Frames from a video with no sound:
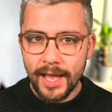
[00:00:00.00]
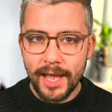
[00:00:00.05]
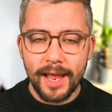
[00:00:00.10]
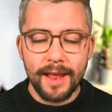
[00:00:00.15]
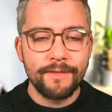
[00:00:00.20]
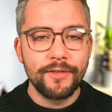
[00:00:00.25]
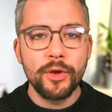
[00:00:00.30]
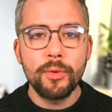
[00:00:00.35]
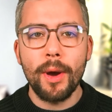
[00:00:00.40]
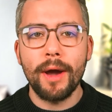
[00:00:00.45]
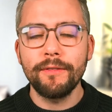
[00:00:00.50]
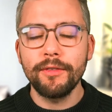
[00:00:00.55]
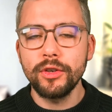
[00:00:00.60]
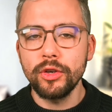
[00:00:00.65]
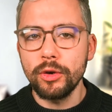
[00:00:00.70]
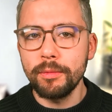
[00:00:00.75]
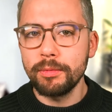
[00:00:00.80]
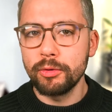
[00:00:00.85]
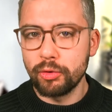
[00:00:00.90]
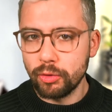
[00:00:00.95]
If you haven't
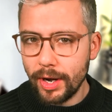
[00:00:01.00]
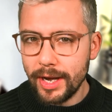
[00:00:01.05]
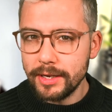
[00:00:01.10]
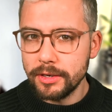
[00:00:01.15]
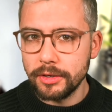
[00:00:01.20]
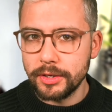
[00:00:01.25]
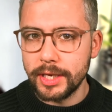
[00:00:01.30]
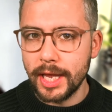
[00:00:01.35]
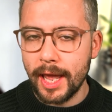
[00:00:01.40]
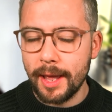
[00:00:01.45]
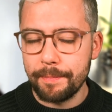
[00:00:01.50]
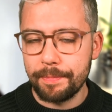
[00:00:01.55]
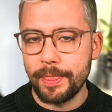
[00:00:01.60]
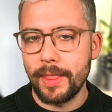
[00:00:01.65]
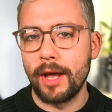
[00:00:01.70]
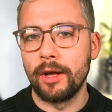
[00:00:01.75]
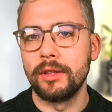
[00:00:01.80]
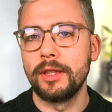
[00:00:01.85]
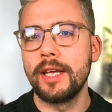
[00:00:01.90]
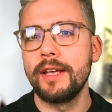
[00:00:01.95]
upgraded yet,
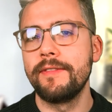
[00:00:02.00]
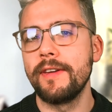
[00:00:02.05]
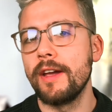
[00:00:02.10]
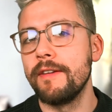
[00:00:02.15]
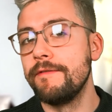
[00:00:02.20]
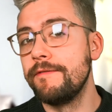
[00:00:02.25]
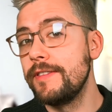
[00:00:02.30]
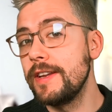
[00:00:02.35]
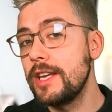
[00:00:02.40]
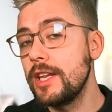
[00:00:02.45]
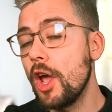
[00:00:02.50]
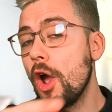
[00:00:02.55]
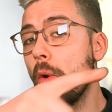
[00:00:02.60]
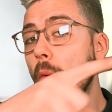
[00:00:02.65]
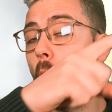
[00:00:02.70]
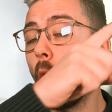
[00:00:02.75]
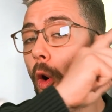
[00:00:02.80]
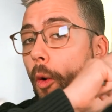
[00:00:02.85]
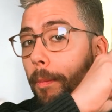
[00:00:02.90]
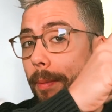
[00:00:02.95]
I'll leave a video
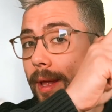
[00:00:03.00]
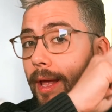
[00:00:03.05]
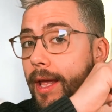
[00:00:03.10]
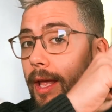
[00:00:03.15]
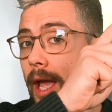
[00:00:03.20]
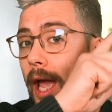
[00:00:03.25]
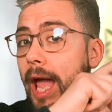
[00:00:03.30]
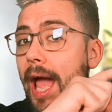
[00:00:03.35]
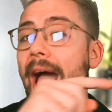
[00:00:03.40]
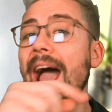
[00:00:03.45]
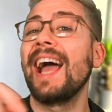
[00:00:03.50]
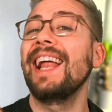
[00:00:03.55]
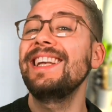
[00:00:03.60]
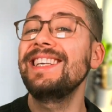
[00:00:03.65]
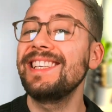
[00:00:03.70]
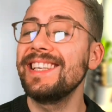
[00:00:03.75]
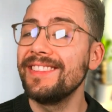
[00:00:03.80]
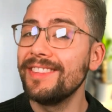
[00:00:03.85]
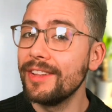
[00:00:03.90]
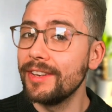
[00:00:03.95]
up here
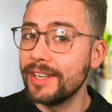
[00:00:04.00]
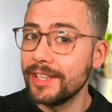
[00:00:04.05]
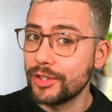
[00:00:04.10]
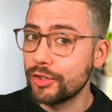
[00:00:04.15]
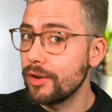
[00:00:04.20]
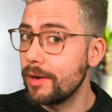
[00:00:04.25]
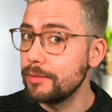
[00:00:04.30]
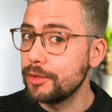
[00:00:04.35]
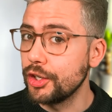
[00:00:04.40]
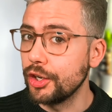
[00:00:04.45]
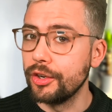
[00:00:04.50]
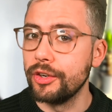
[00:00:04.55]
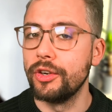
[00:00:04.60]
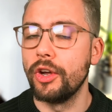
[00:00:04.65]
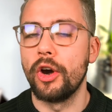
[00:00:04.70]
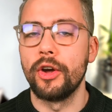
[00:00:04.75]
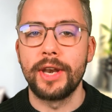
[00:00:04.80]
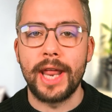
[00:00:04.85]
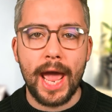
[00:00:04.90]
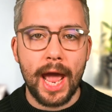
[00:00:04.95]
and in the description
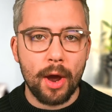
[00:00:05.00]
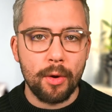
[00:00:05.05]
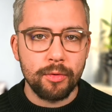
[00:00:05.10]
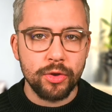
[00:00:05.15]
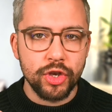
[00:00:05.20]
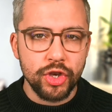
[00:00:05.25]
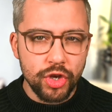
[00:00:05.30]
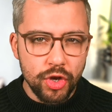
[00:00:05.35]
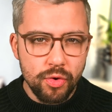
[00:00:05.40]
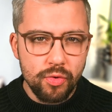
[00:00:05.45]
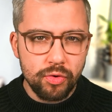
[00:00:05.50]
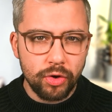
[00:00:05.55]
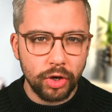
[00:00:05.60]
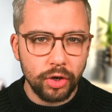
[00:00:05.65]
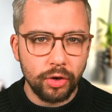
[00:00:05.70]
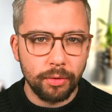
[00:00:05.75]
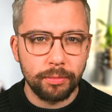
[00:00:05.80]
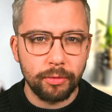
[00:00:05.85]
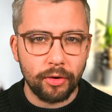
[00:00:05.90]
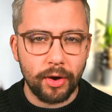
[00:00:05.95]
on how you
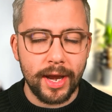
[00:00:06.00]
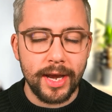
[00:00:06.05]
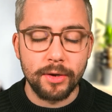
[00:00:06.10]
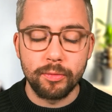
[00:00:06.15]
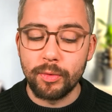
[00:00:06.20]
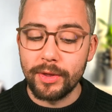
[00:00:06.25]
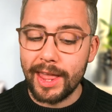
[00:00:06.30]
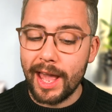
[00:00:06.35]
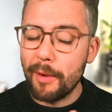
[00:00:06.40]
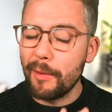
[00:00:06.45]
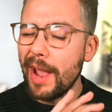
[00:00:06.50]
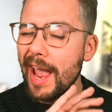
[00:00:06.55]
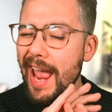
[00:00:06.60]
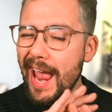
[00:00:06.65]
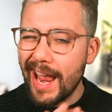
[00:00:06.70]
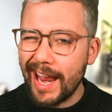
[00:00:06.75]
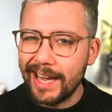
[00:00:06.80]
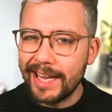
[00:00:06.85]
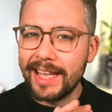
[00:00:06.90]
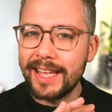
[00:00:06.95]
can upgrade without
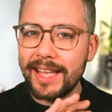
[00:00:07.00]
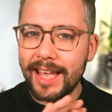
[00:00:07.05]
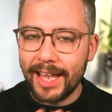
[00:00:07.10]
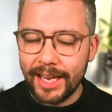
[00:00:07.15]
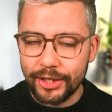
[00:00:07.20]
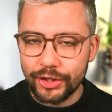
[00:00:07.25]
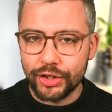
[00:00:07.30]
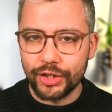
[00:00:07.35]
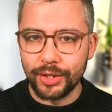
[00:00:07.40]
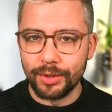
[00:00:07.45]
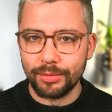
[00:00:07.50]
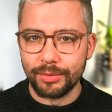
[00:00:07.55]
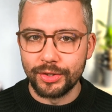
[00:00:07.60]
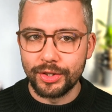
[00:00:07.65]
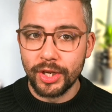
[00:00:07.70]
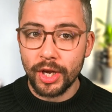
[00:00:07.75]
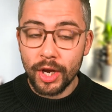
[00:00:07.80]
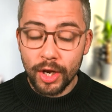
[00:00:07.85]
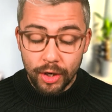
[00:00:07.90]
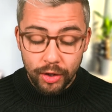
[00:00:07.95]
any issues.
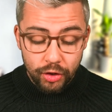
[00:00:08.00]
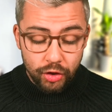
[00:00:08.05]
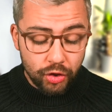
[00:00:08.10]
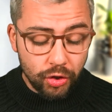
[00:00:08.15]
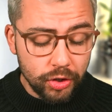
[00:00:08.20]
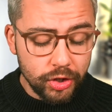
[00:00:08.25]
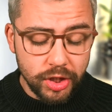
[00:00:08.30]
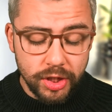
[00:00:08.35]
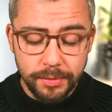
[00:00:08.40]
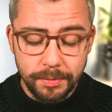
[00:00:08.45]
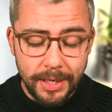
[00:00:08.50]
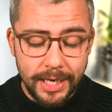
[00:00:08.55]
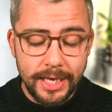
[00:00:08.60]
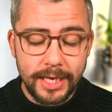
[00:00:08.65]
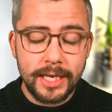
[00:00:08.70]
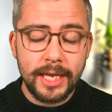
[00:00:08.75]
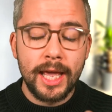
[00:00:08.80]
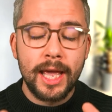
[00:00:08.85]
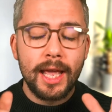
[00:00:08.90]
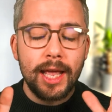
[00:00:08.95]
Trust
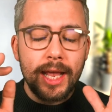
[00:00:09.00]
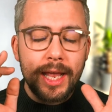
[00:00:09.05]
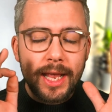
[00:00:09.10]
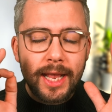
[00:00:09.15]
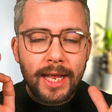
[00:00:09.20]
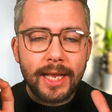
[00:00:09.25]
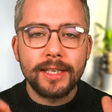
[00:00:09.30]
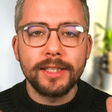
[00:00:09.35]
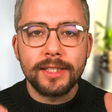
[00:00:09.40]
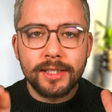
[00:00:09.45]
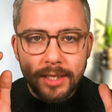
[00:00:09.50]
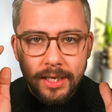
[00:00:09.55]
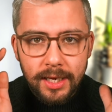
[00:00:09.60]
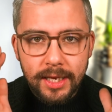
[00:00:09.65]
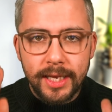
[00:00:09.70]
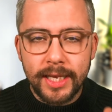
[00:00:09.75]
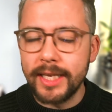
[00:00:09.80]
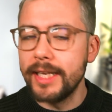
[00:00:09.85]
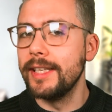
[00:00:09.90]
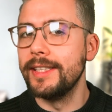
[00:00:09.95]
me, it's
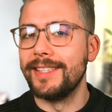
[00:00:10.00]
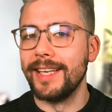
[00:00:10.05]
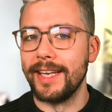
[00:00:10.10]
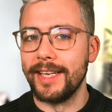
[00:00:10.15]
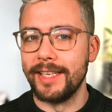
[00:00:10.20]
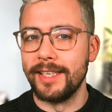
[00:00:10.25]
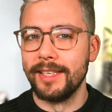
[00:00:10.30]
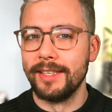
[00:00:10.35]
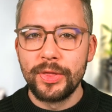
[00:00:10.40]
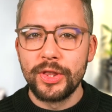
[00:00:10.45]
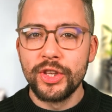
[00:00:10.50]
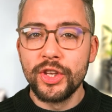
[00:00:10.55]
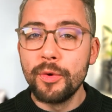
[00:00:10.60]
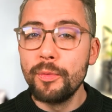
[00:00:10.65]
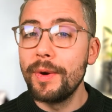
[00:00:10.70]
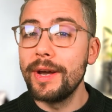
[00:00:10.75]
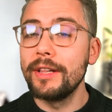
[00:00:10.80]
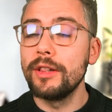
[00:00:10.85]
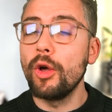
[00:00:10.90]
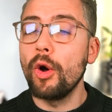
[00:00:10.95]
easy. You
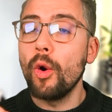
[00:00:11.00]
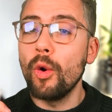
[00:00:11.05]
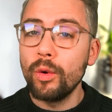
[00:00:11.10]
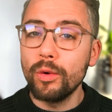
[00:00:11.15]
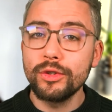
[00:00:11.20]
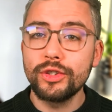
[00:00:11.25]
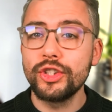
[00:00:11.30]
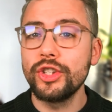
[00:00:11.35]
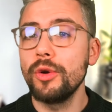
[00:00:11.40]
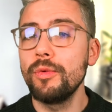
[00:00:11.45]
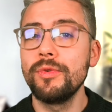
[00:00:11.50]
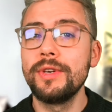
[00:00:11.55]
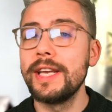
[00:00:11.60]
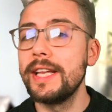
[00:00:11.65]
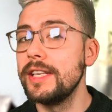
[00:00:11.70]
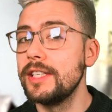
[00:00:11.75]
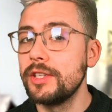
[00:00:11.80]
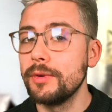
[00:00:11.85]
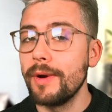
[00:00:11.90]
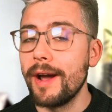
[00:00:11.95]
will also
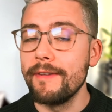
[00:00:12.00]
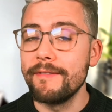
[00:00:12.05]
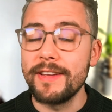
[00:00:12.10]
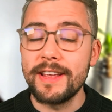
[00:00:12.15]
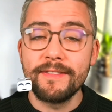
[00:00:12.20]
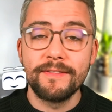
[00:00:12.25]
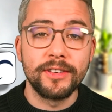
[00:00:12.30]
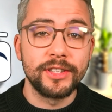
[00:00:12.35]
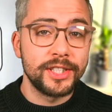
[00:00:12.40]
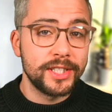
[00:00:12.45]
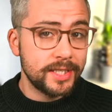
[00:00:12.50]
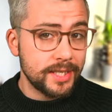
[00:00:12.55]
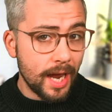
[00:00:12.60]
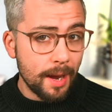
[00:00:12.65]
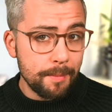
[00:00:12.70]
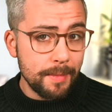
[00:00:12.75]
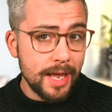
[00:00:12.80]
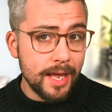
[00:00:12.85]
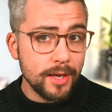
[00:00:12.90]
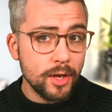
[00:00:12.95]
need to have either
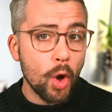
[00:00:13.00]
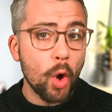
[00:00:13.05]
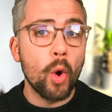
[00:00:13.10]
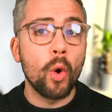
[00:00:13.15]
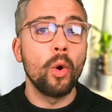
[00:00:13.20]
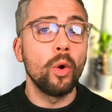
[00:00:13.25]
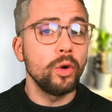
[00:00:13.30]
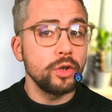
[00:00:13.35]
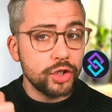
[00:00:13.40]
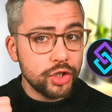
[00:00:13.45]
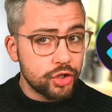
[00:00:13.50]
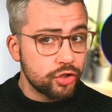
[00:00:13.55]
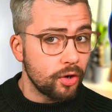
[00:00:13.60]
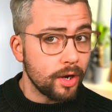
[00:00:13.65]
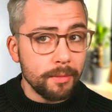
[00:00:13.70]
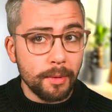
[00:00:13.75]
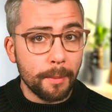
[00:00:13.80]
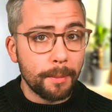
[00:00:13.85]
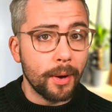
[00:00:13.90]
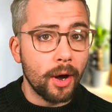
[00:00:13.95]
SAMMI or
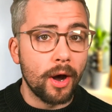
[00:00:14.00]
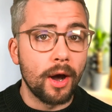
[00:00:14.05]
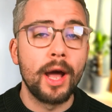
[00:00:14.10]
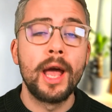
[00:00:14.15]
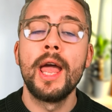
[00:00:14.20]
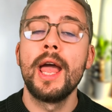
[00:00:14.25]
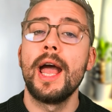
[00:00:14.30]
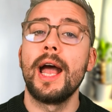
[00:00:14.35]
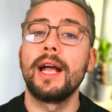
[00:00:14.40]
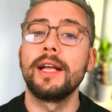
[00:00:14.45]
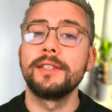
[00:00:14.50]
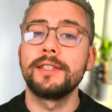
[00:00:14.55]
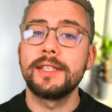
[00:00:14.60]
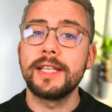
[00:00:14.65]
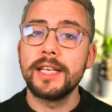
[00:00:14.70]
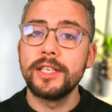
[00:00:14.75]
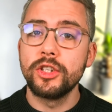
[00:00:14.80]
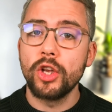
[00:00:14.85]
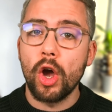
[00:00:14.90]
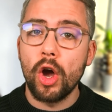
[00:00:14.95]
StreamerBot as
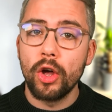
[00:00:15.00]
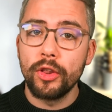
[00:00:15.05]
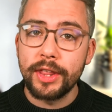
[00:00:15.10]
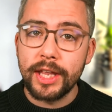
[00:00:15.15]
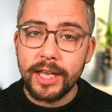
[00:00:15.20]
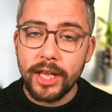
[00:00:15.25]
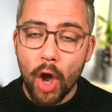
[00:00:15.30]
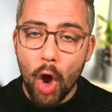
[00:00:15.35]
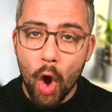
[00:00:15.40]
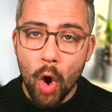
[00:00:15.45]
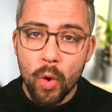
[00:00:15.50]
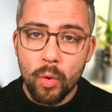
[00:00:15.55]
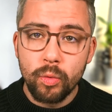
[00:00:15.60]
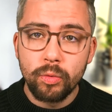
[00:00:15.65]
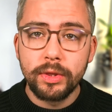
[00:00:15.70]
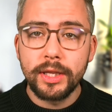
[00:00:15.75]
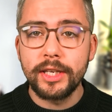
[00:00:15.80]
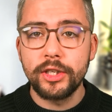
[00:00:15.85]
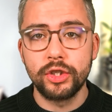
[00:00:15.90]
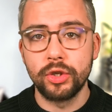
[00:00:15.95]
these are the
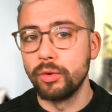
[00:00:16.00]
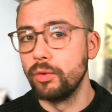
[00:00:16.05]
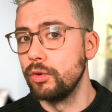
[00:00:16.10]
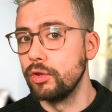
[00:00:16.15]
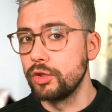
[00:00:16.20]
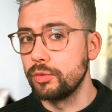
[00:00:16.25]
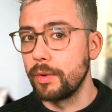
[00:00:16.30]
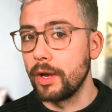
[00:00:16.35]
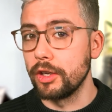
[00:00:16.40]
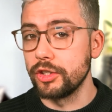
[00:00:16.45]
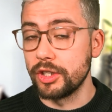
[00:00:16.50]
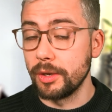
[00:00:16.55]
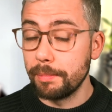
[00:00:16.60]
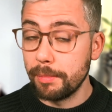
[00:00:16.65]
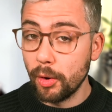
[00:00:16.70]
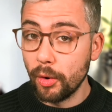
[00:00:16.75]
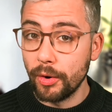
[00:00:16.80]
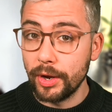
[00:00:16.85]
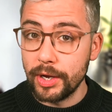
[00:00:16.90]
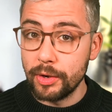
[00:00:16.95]
only tools we are
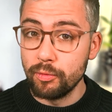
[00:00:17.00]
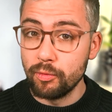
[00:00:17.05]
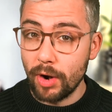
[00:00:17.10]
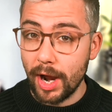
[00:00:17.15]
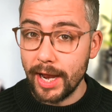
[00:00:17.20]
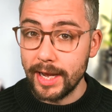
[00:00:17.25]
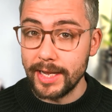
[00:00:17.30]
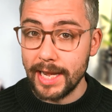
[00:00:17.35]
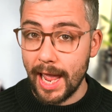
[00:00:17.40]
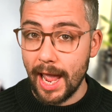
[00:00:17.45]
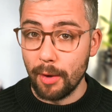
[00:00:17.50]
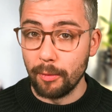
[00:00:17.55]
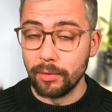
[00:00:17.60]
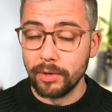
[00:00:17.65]
supporting right now.